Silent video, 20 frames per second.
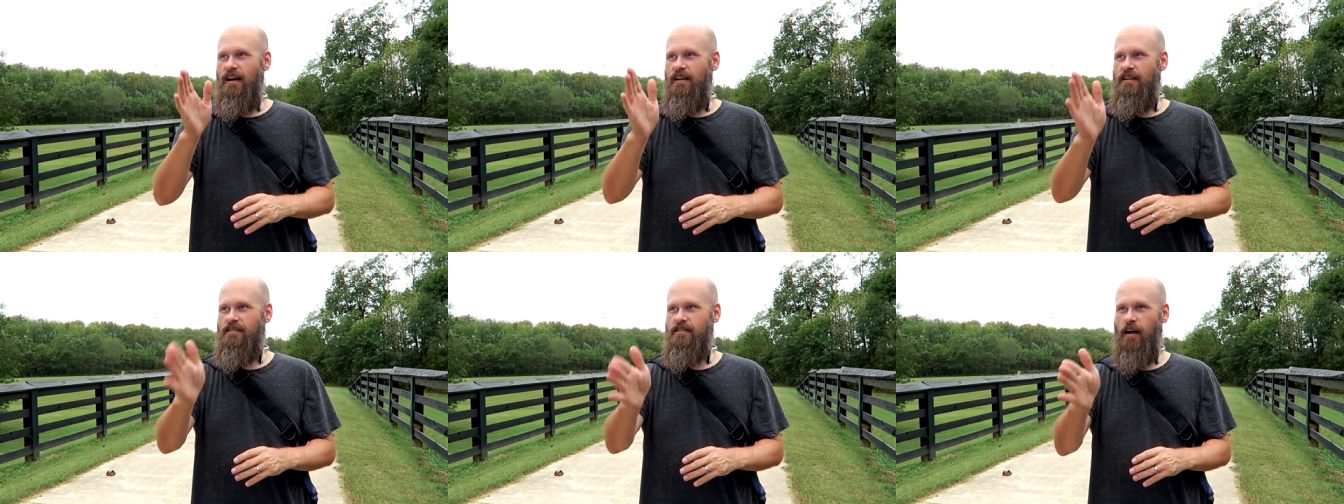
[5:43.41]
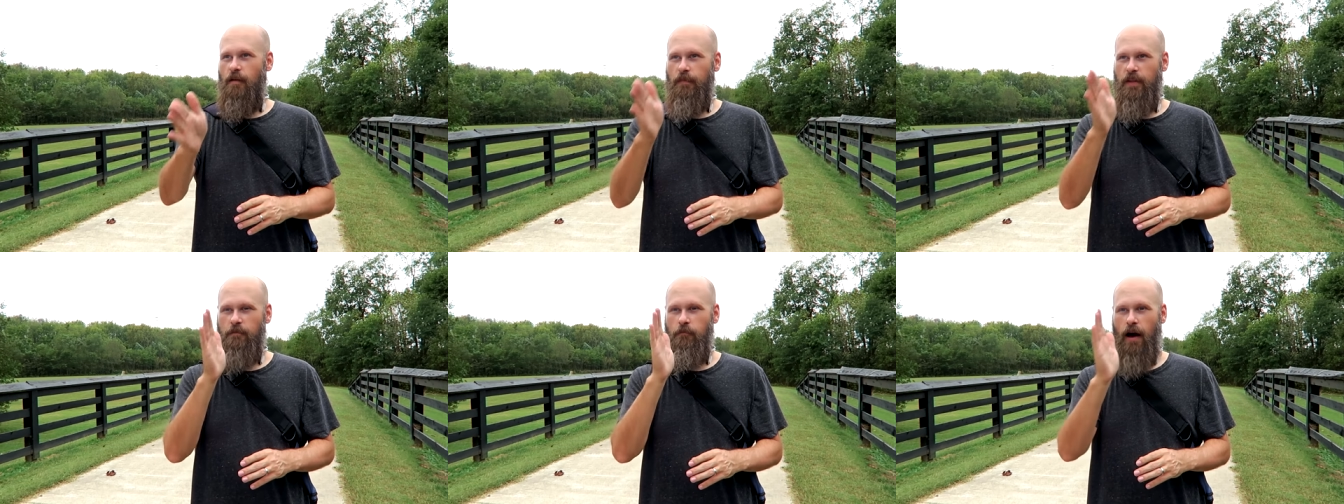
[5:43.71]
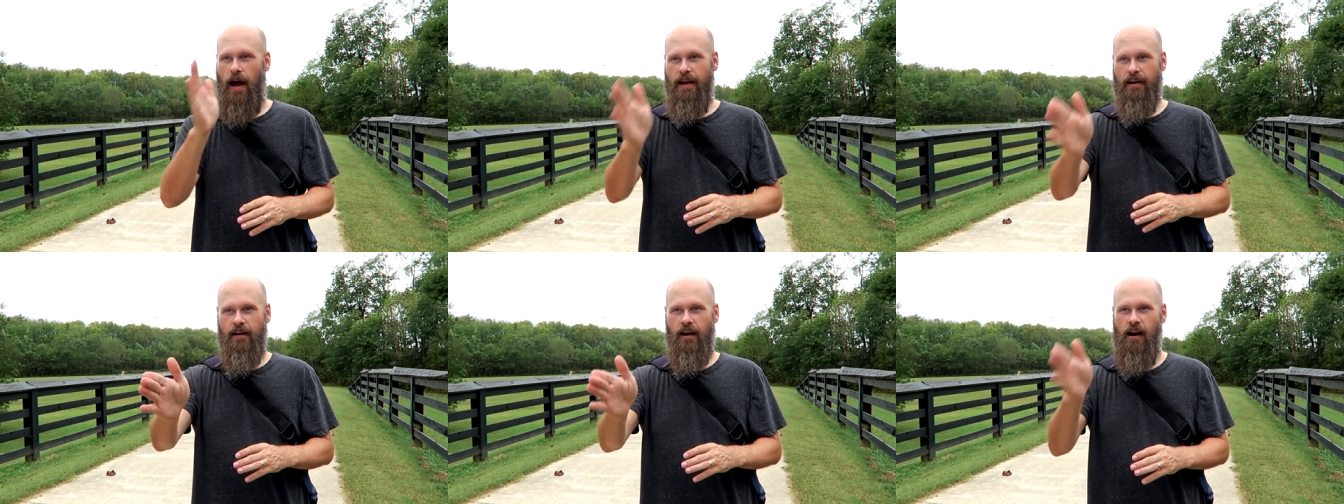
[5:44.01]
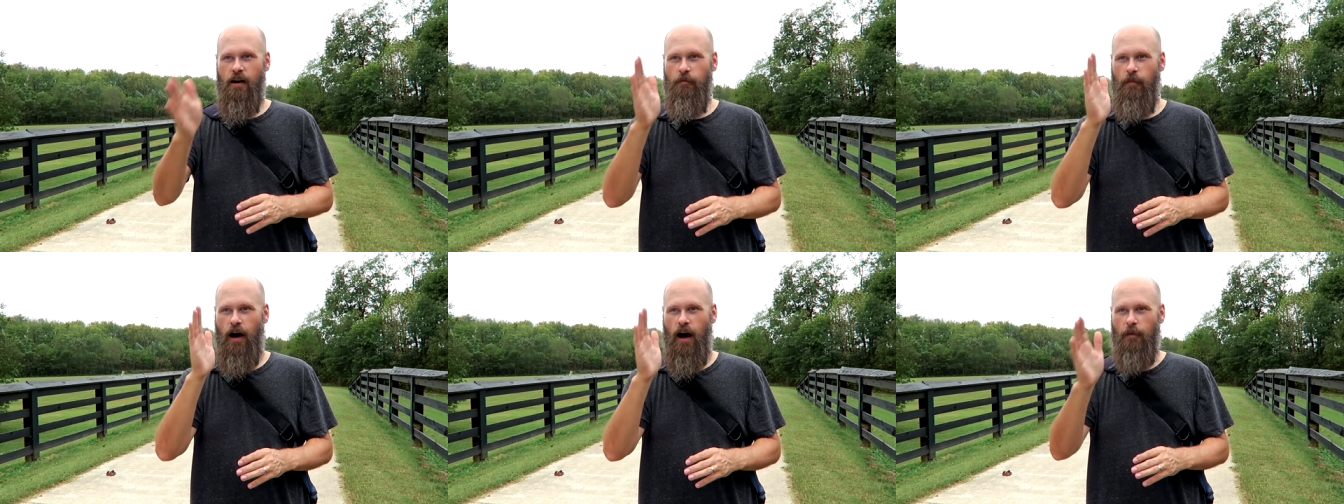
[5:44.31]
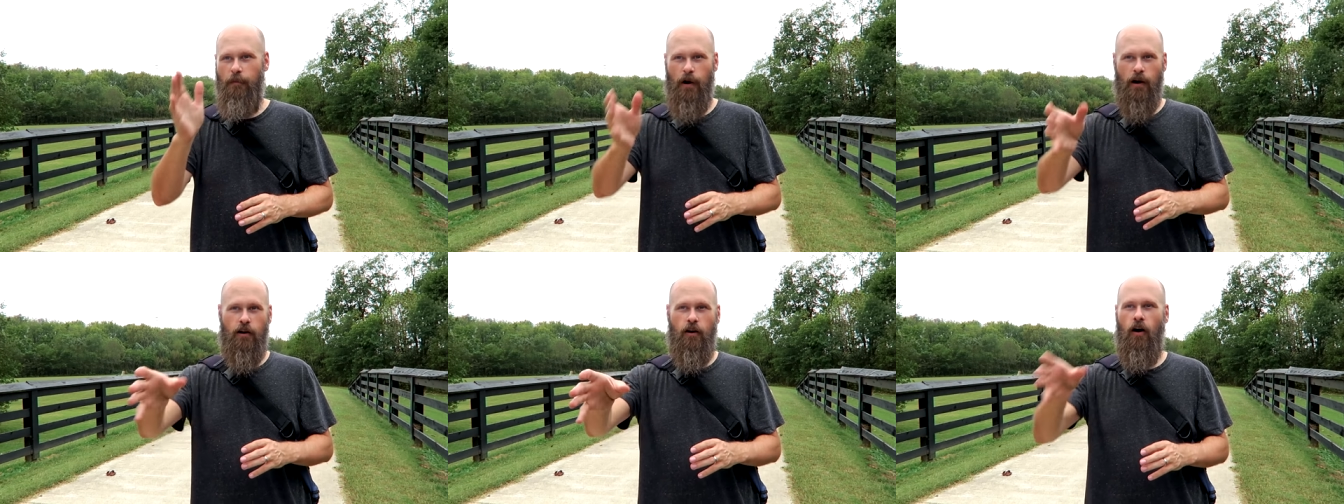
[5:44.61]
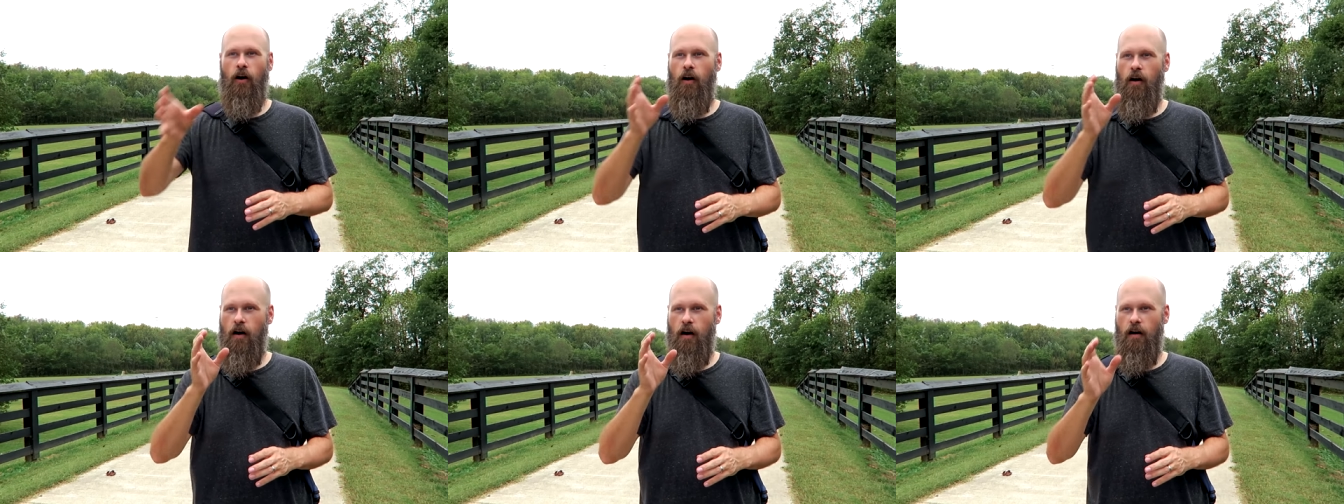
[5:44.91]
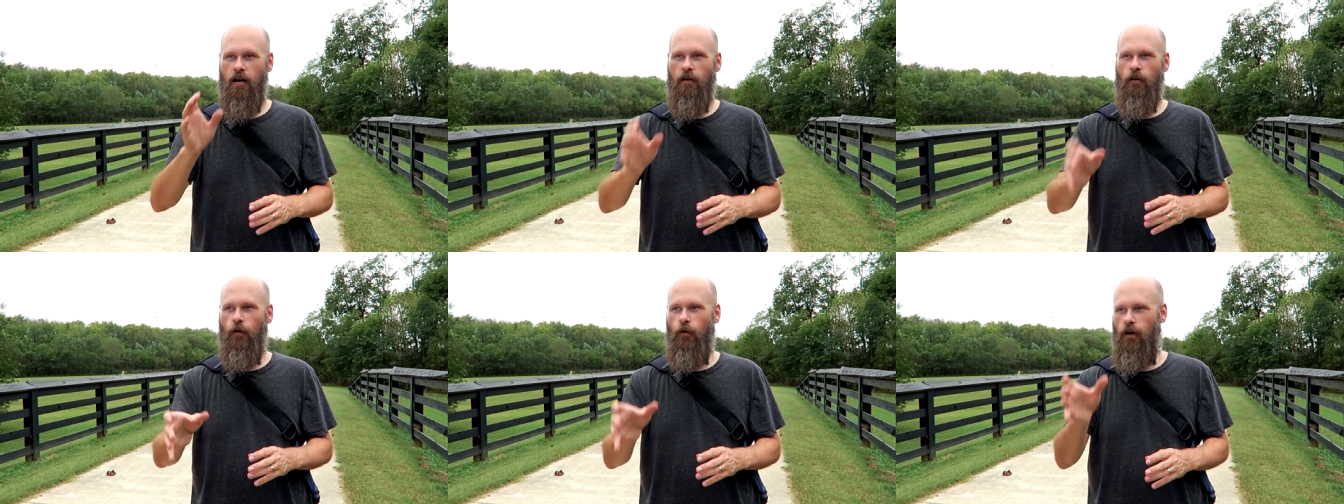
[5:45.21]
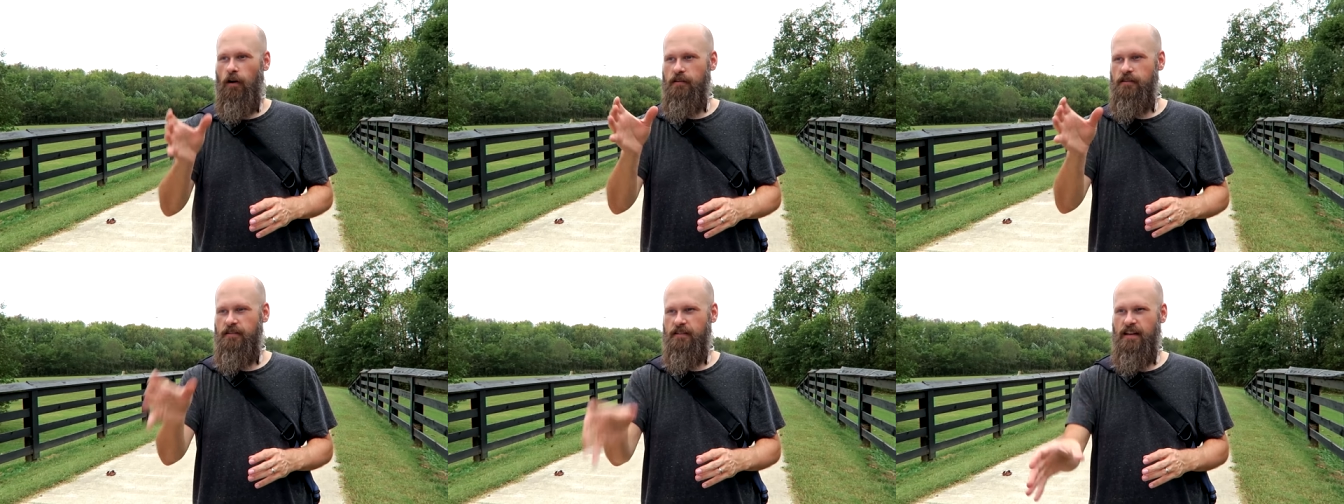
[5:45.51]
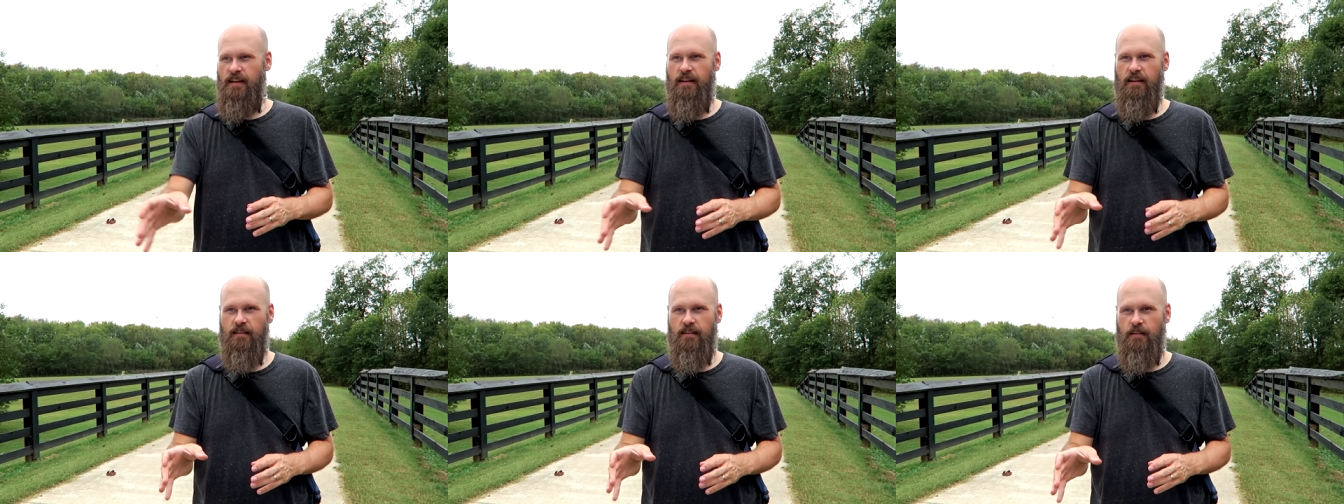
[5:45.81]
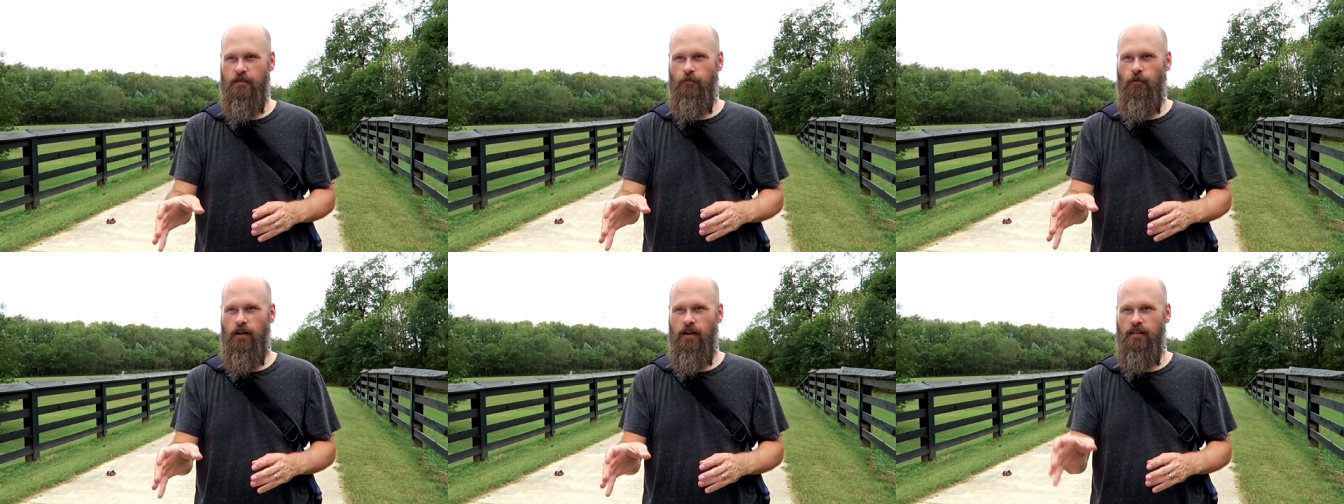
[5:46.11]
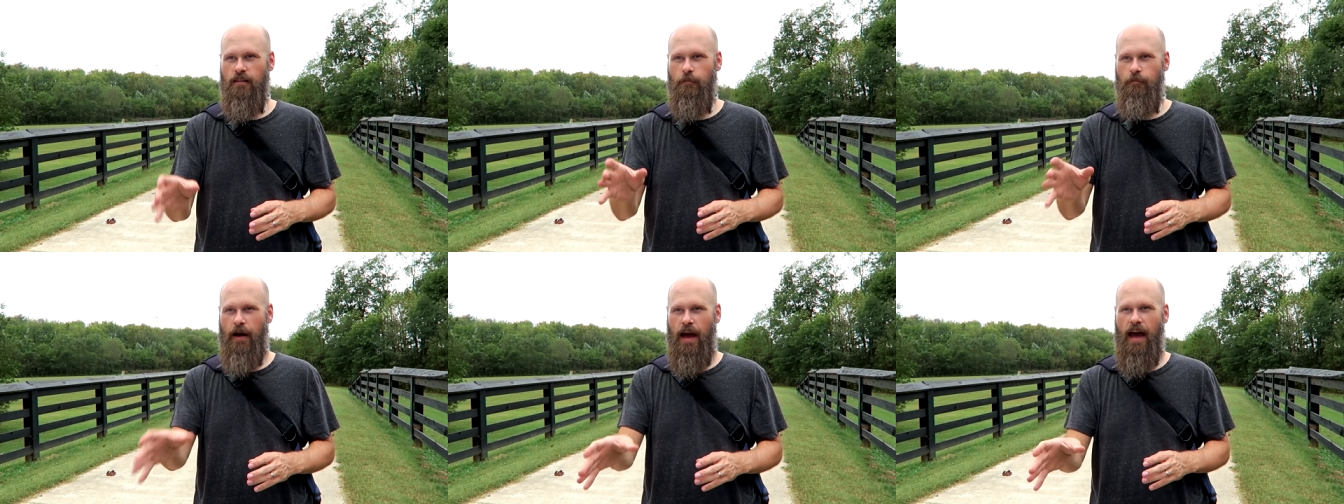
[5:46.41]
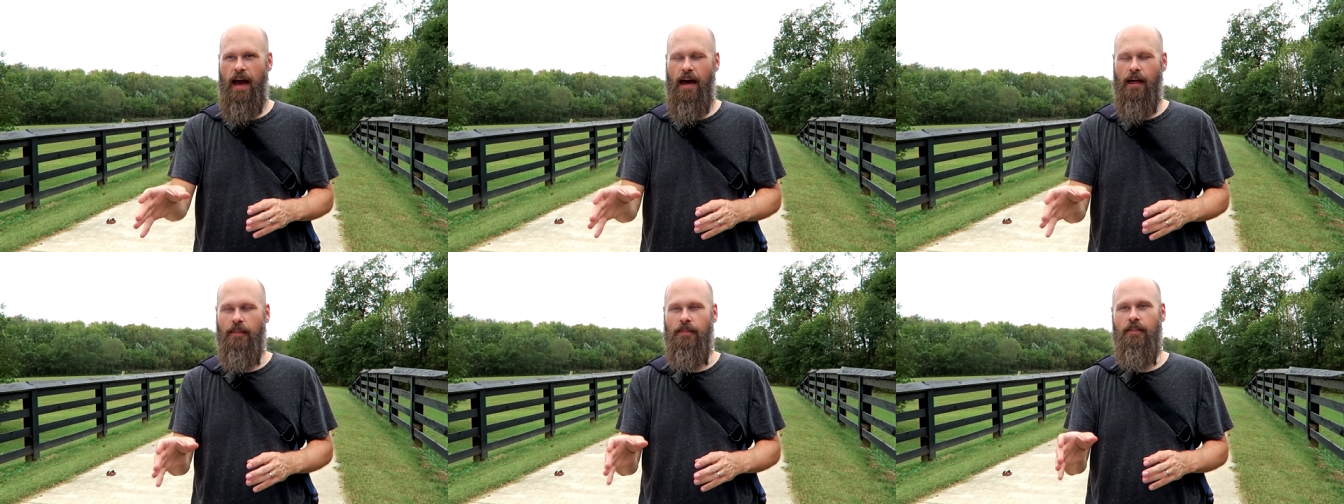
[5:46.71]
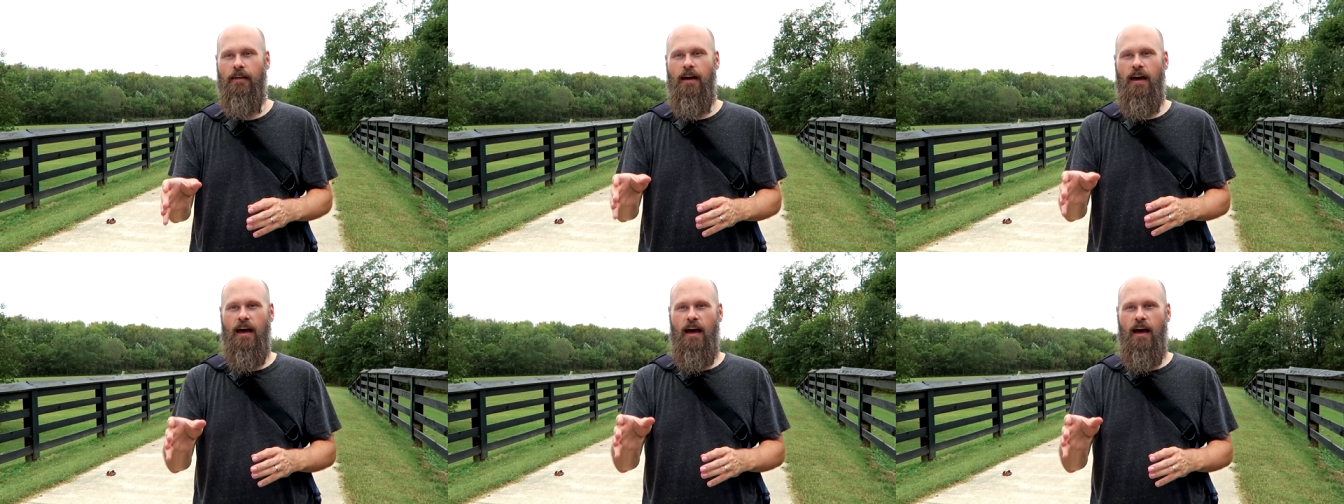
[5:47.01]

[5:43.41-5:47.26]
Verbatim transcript: something might come up, a car or a stick in the path,